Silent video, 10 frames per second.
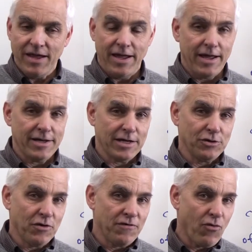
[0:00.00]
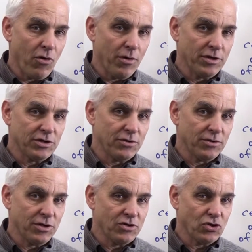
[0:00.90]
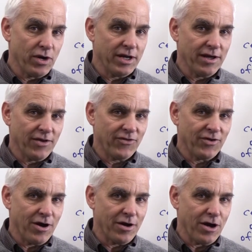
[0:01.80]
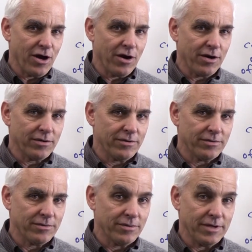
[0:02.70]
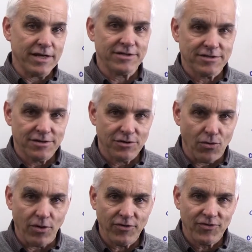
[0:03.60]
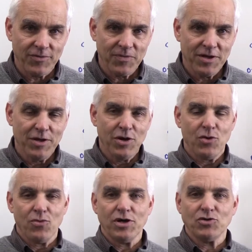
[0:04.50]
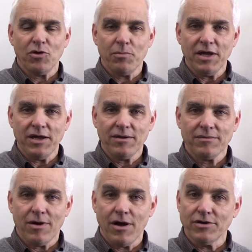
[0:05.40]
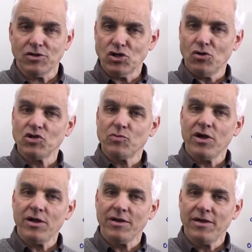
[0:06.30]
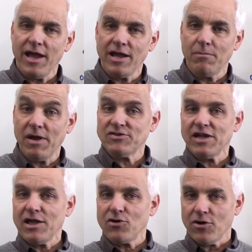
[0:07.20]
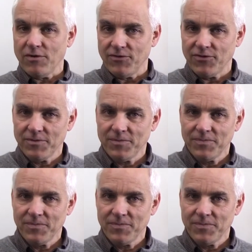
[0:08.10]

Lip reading: and I look forward to you joining us on our next course, which will be on GeoGebra and Bezier curves,